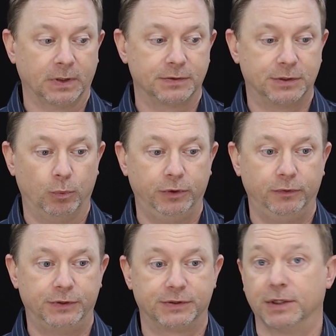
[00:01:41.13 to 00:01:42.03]
someone
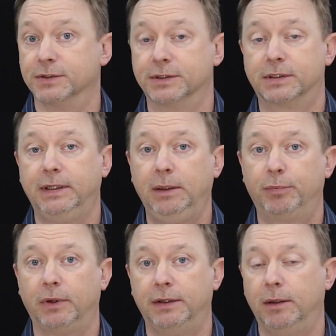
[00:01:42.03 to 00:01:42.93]
who just doesn't
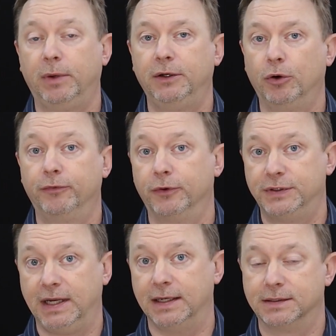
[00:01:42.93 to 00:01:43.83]
sleep, and they might go for
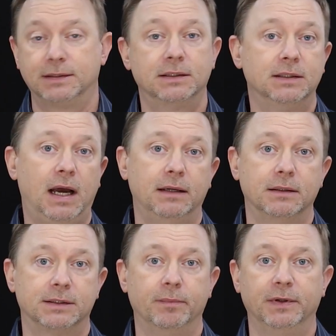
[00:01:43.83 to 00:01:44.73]
days. This is
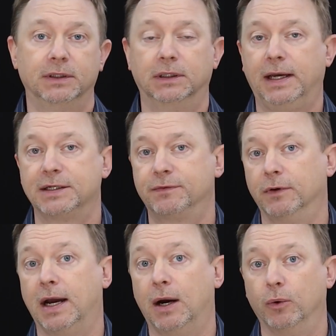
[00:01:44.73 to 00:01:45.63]
not something that lasts
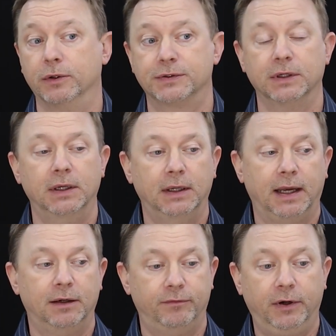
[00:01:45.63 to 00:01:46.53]
for hours.
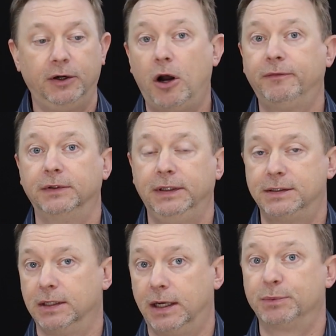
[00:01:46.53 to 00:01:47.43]
And it very often
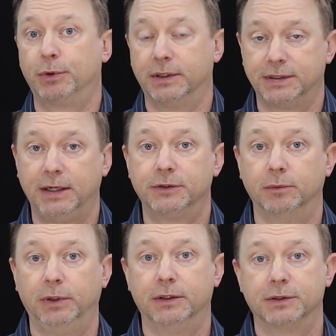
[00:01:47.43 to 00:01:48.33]
leads to
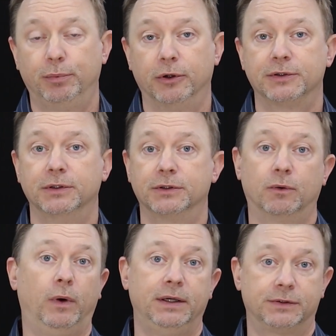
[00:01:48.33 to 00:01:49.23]
hospitalization because the person is
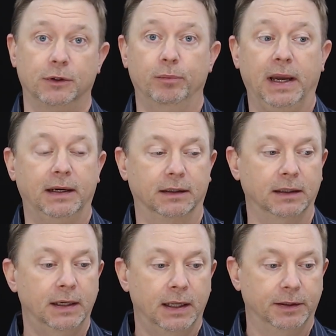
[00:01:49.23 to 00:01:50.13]
quite so manic
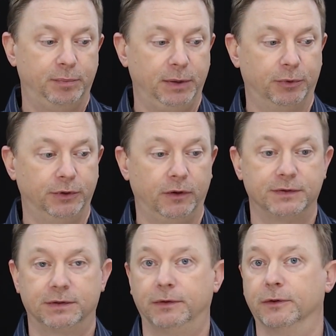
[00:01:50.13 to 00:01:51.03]
that people
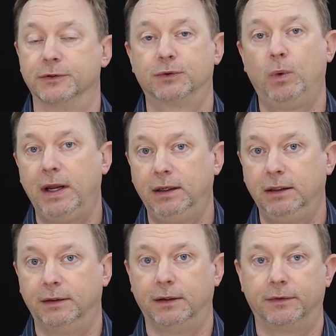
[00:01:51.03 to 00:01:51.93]
notice that they're
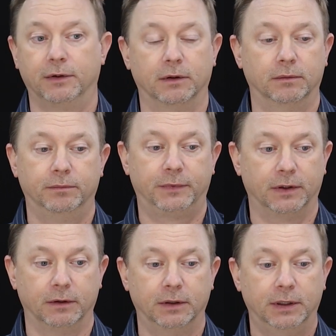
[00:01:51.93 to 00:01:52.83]
sweating and that
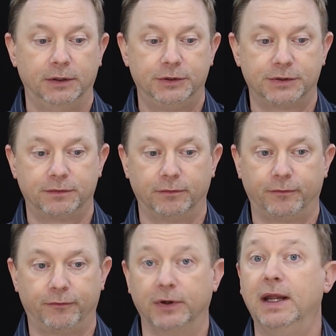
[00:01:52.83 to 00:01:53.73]
they're just
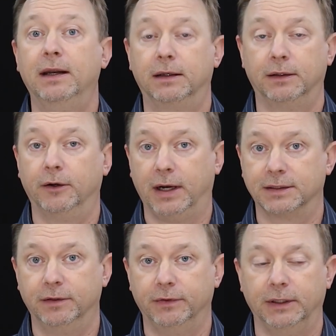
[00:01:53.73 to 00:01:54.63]
frenetic in their
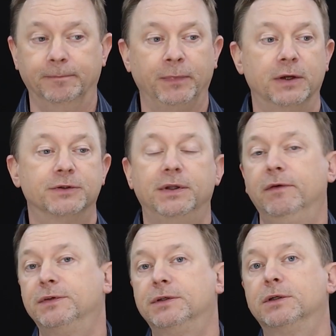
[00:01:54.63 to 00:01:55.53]
activity. So
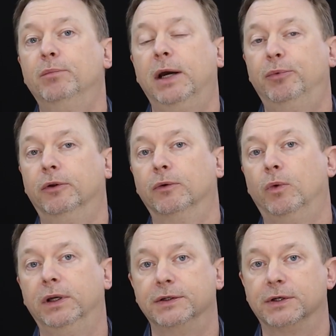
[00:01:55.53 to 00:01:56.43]
the emphasis in Bipolar
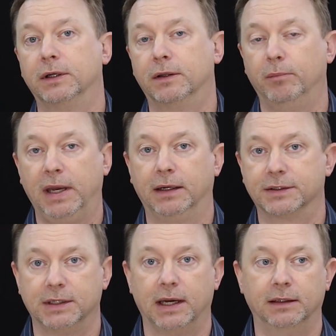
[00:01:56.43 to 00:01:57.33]
1 is on the
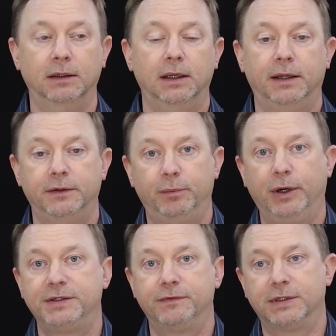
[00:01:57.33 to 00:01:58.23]
manic side, and the
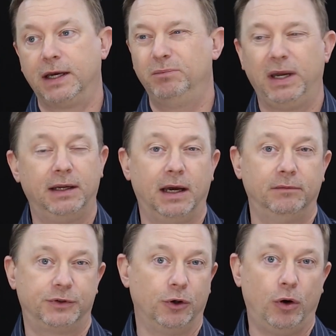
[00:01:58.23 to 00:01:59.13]
depressive side may
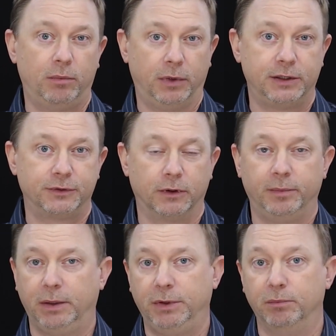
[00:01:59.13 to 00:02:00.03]
not show up much, or
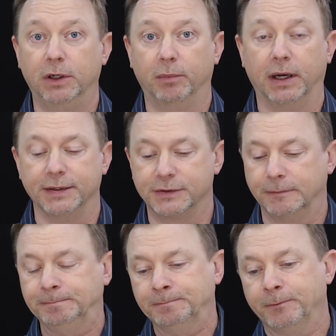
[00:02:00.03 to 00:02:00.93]
it may be
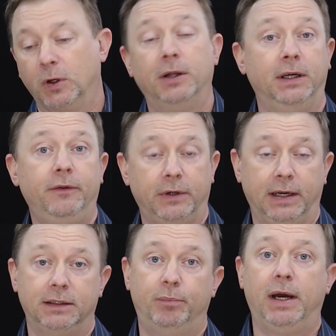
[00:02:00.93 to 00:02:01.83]
minimized. On the other
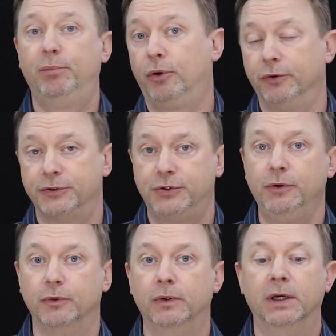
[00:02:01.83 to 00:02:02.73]
hand, the Bipolar
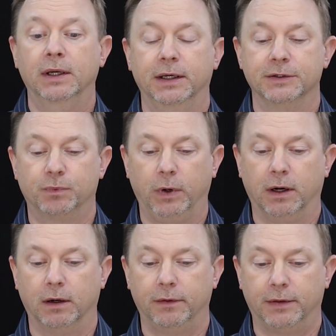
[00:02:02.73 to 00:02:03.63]
2 is
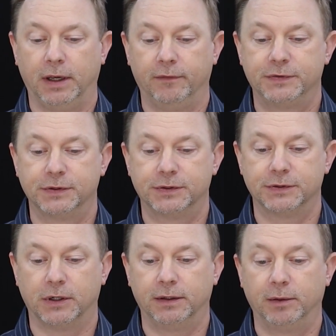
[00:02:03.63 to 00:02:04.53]
where the emphasis
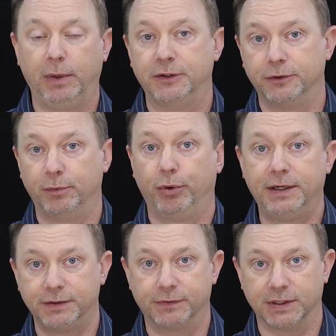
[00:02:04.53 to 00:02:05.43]
is on the major
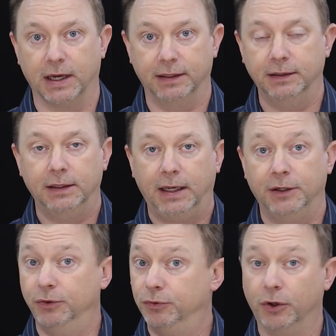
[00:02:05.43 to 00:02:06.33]
depressive side,
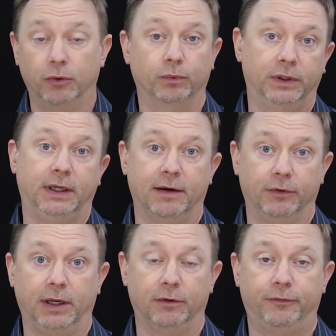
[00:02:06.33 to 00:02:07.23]
and you don't really
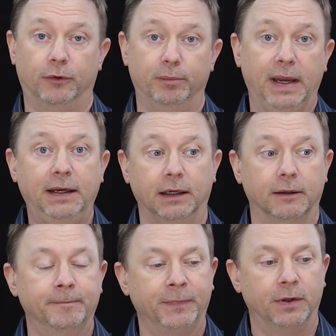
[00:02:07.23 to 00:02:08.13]
ever get a full
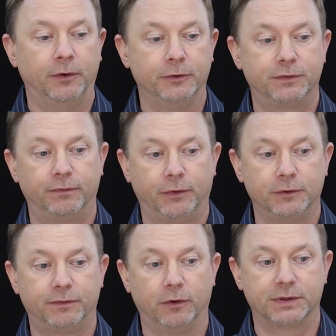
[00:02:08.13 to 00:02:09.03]
mania. Those
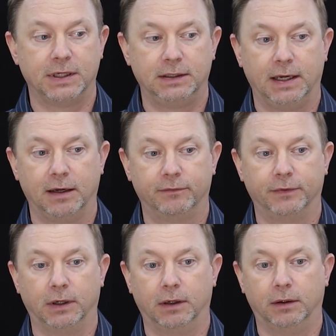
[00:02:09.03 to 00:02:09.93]
folks tend to
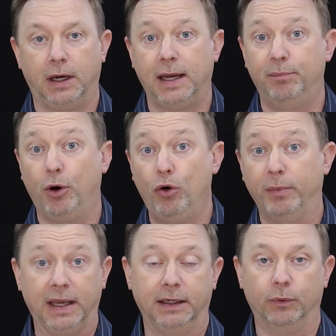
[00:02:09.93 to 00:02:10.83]
have
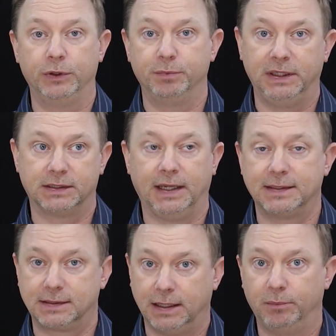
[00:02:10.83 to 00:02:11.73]
hypomania, which means
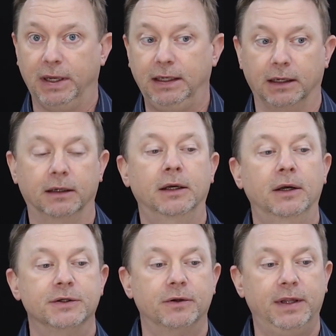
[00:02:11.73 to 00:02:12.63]
less than mania,
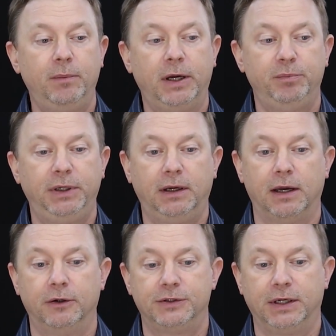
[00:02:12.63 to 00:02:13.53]
so they might be
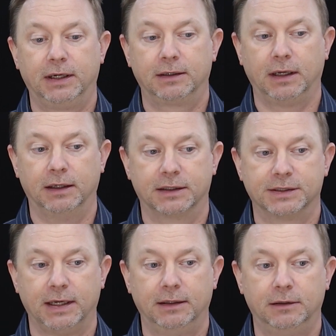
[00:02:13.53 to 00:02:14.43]
energetic and
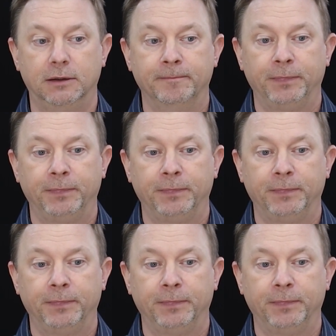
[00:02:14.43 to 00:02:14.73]
excited